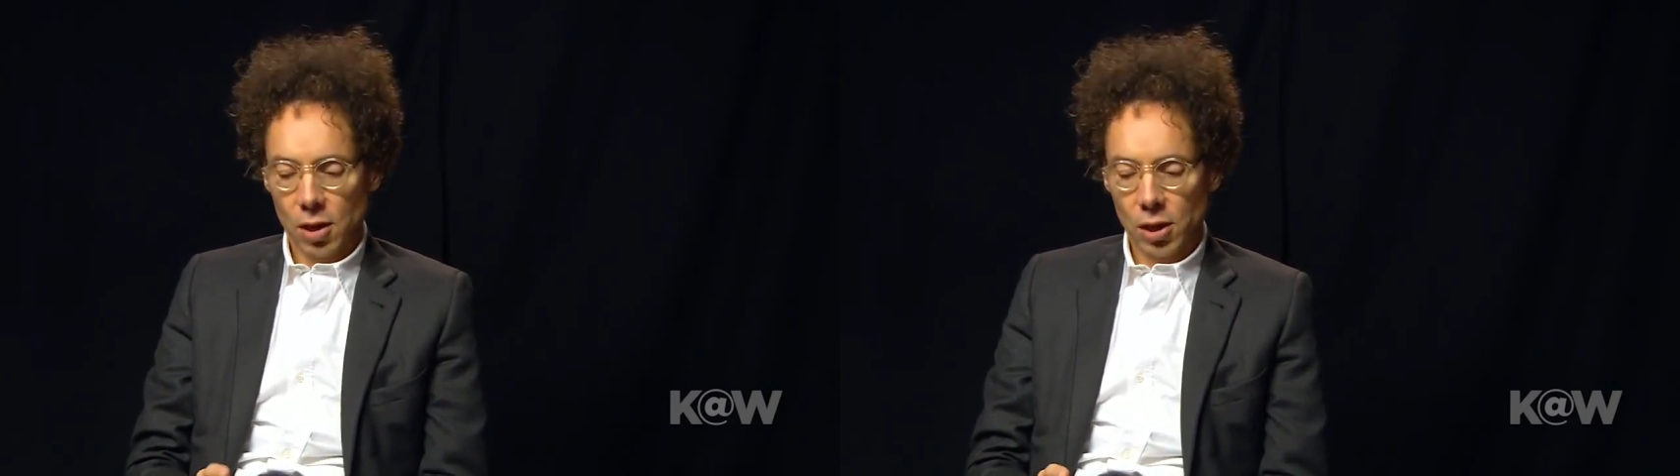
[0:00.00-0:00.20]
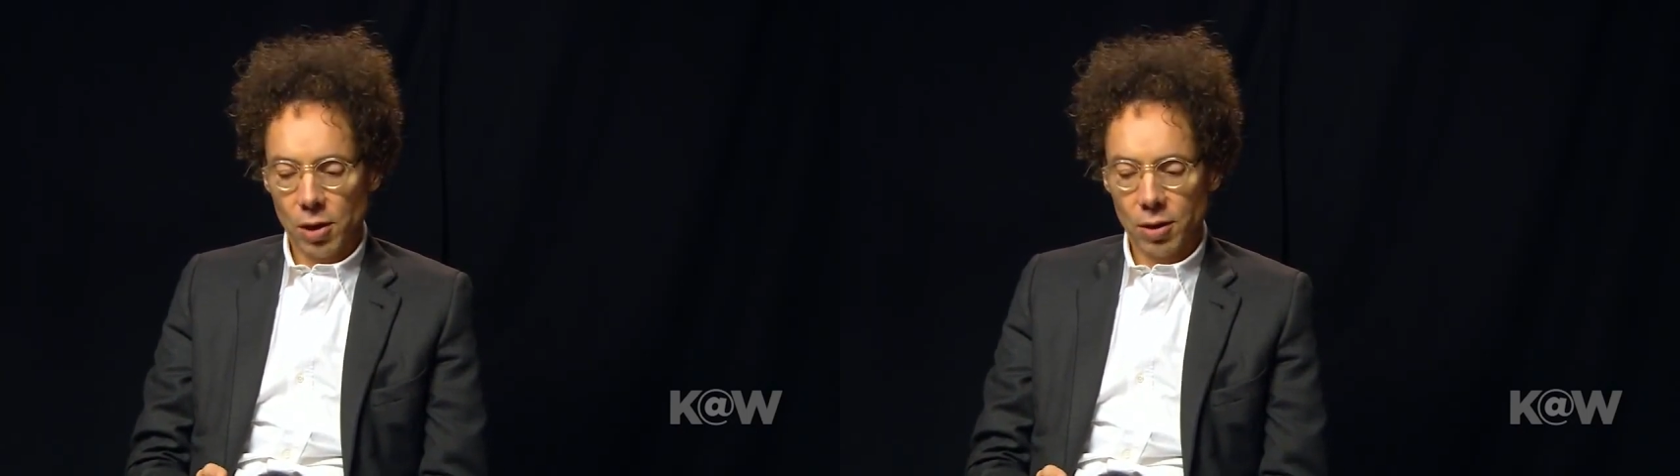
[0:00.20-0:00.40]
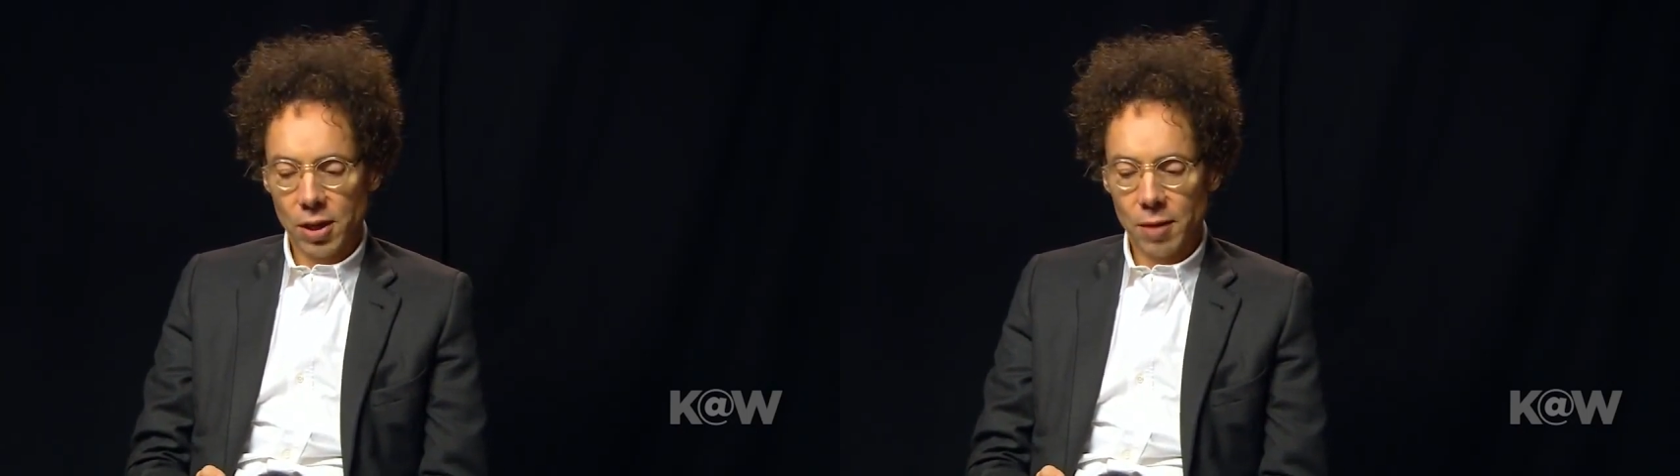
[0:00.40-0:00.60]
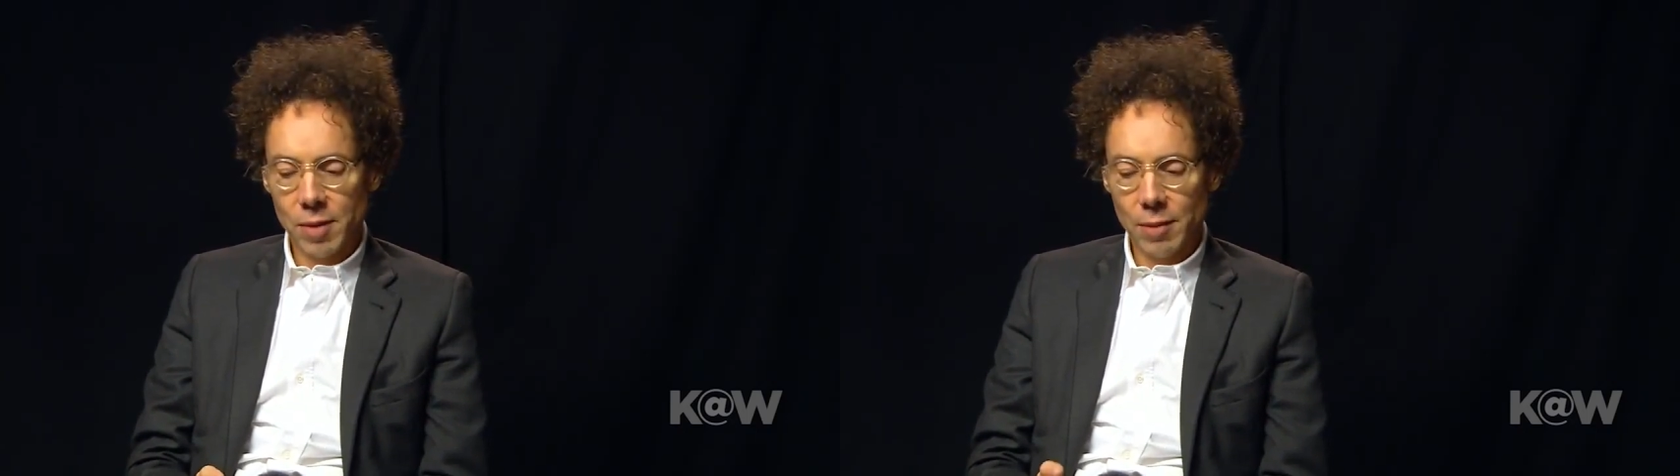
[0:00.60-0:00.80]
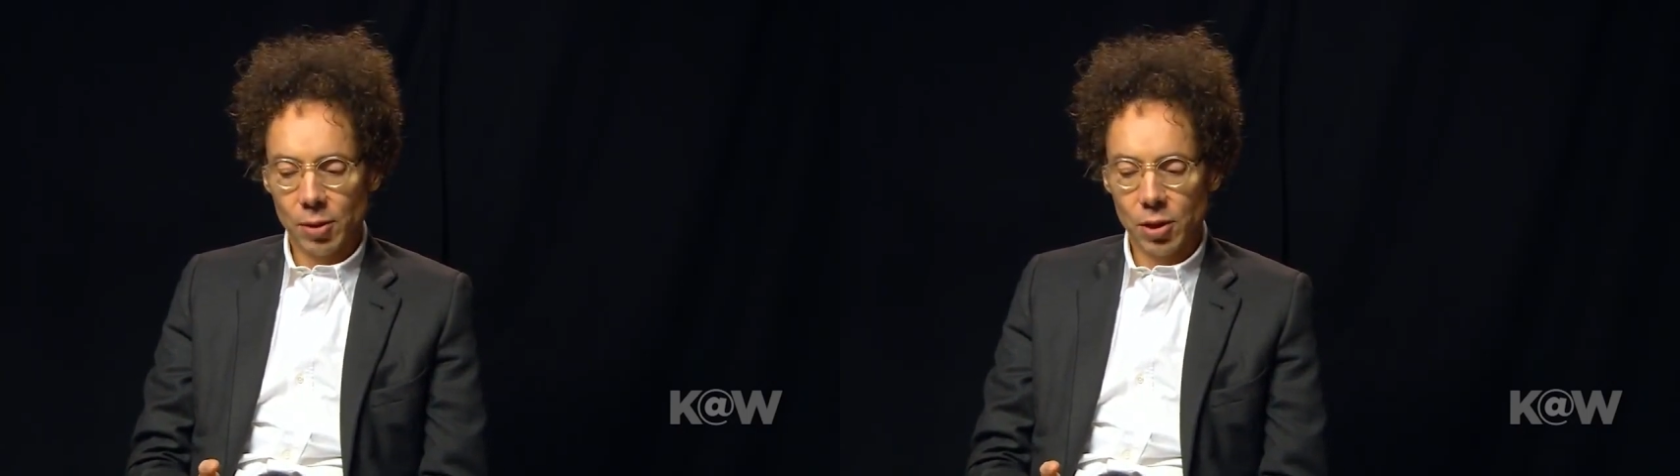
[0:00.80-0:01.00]

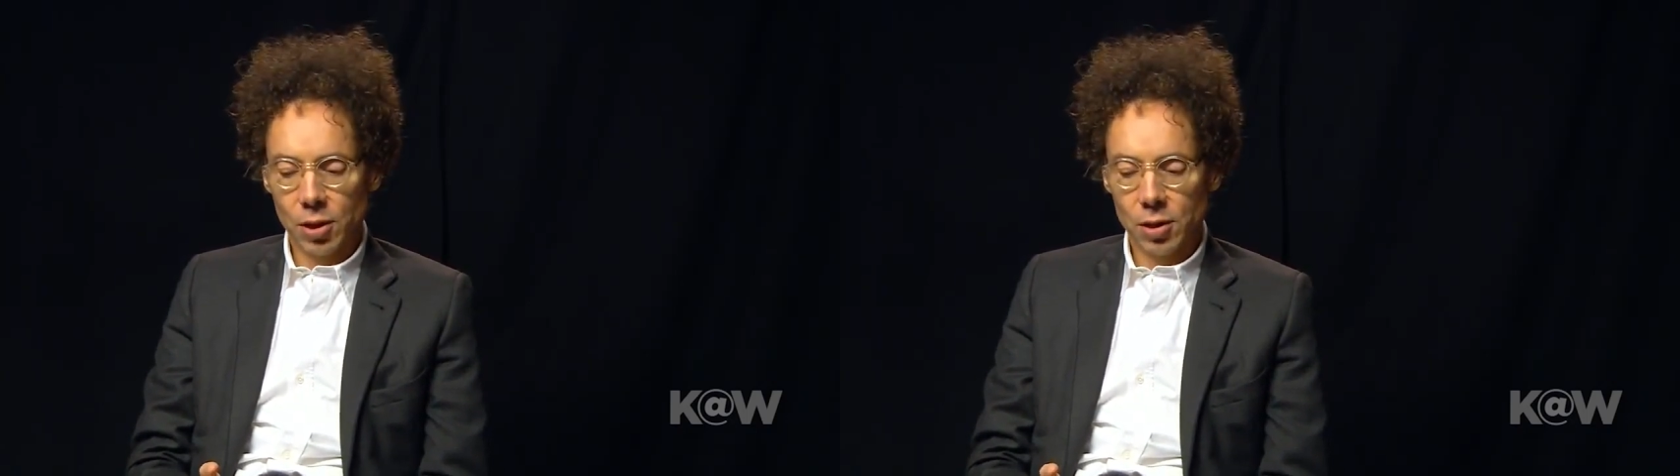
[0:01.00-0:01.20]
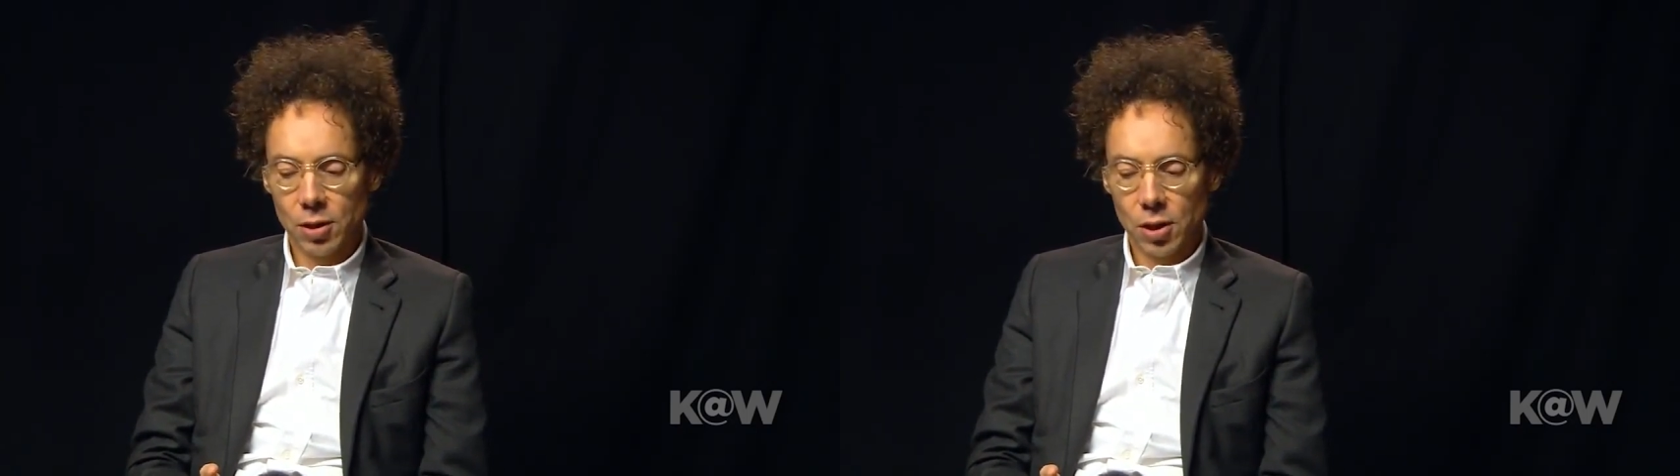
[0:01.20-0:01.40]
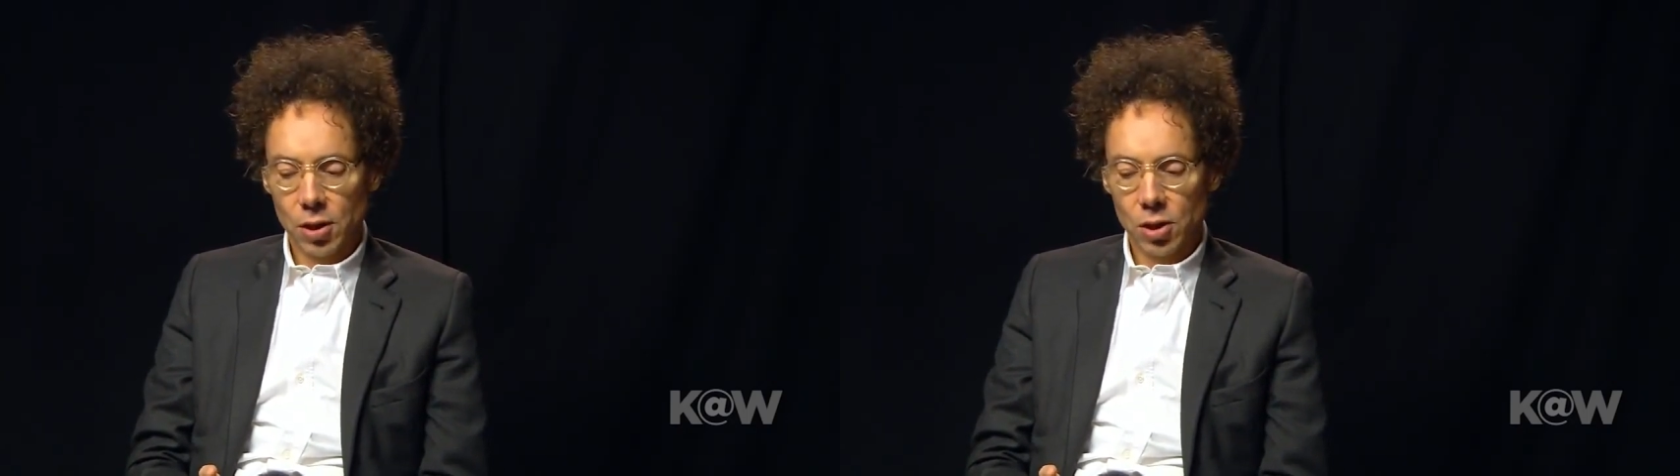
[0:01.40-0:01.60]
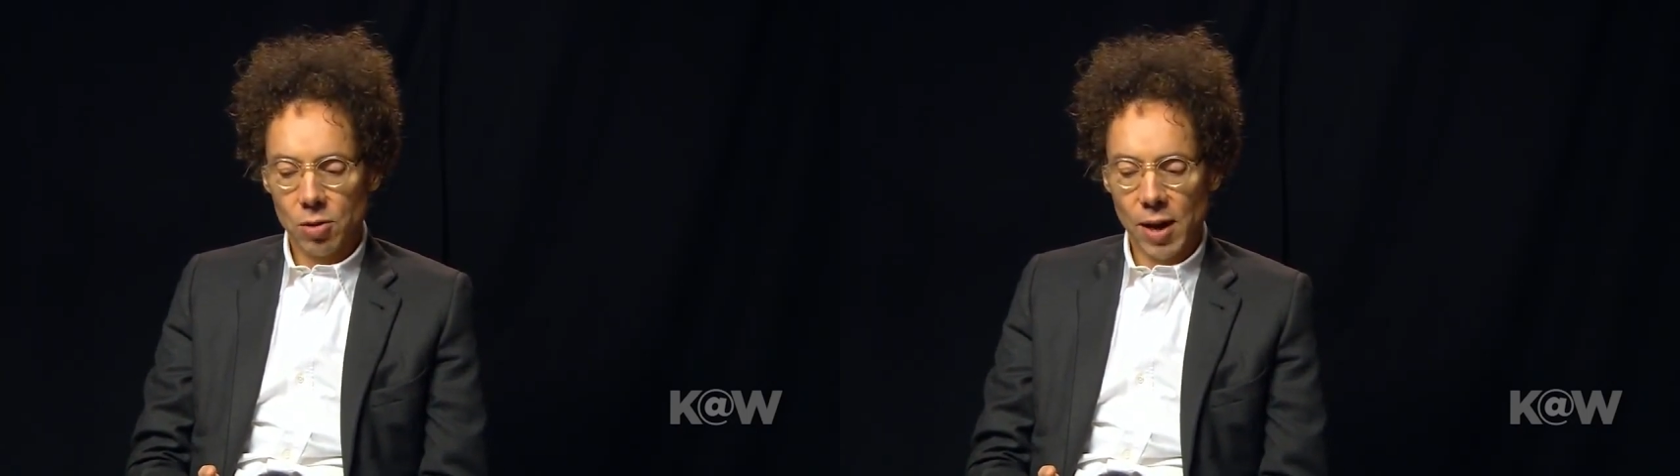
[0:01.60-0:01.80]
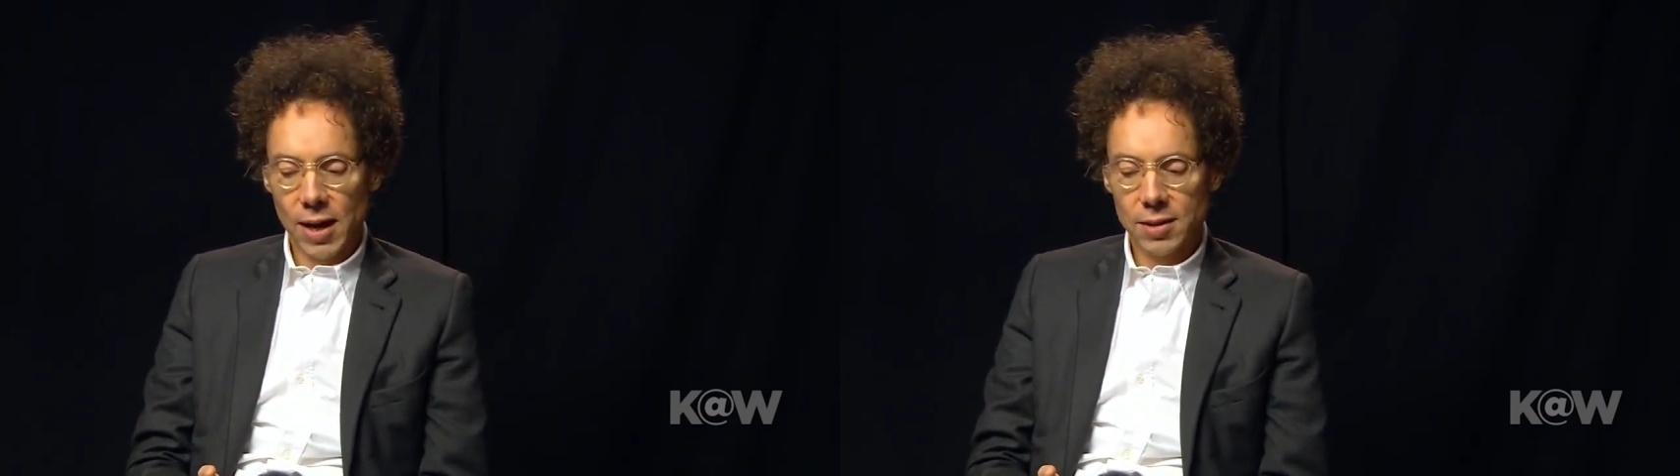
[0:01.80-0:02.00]
low-income neighborhood
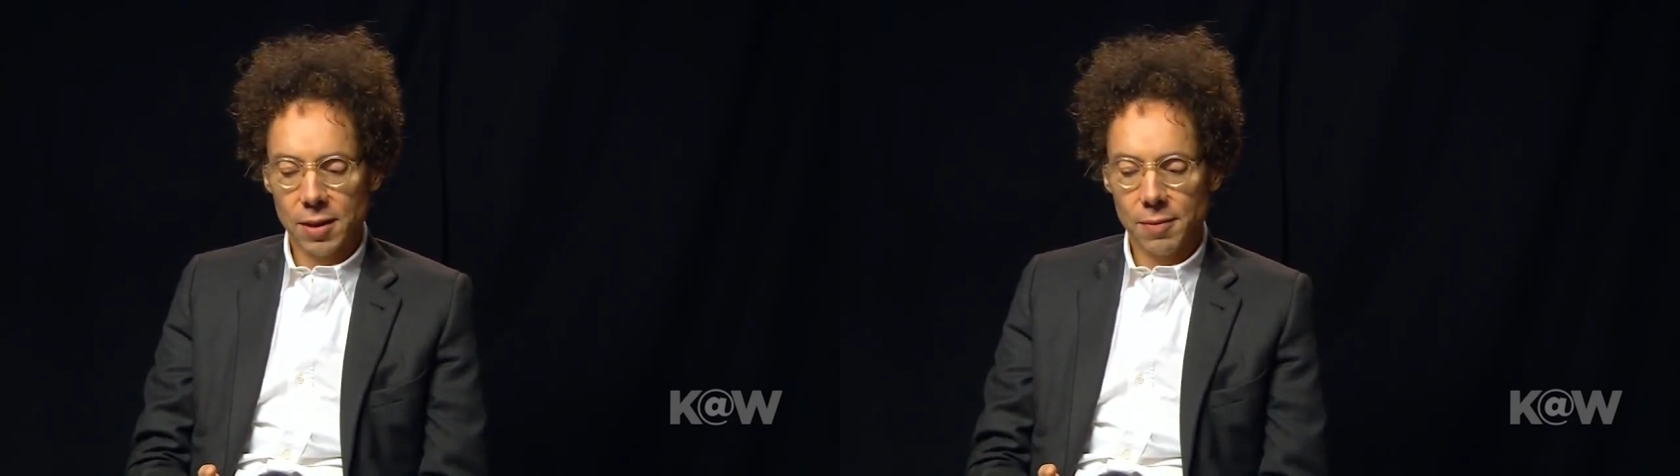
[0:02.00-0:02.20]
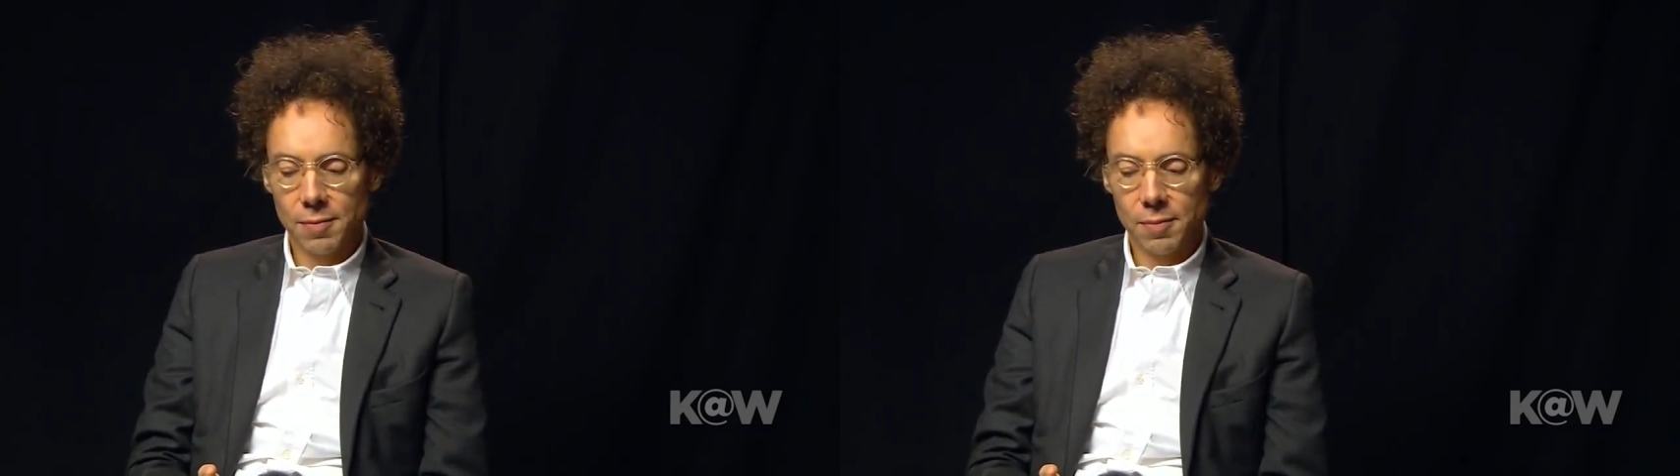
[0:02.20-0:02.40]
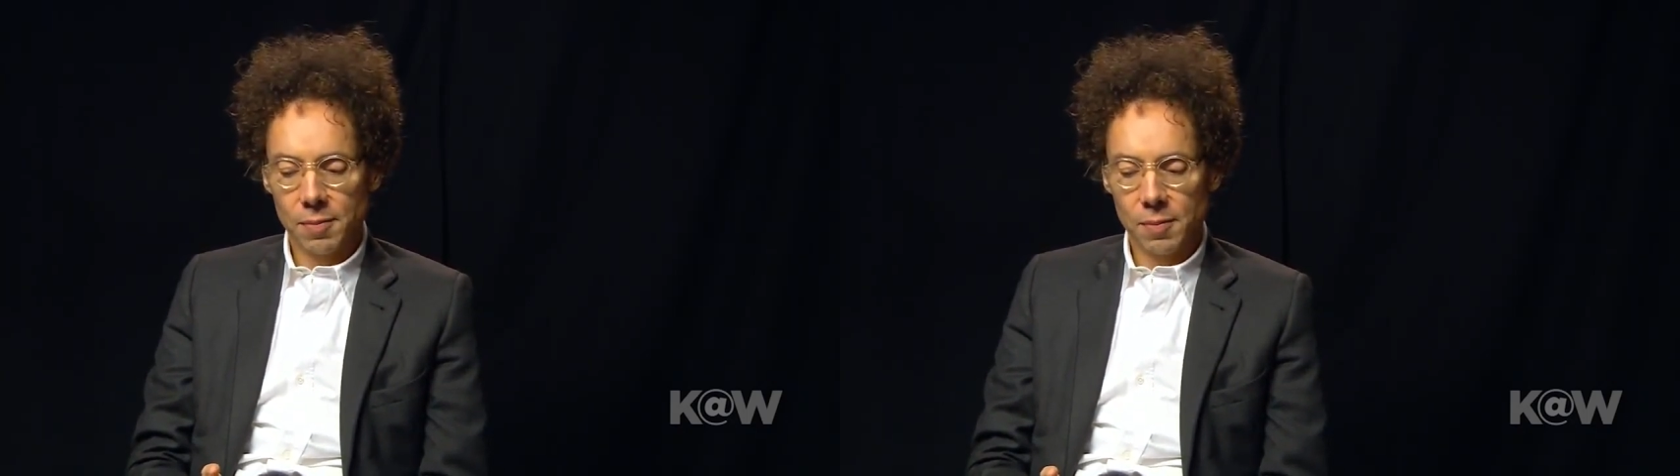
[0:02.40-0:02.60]
who has an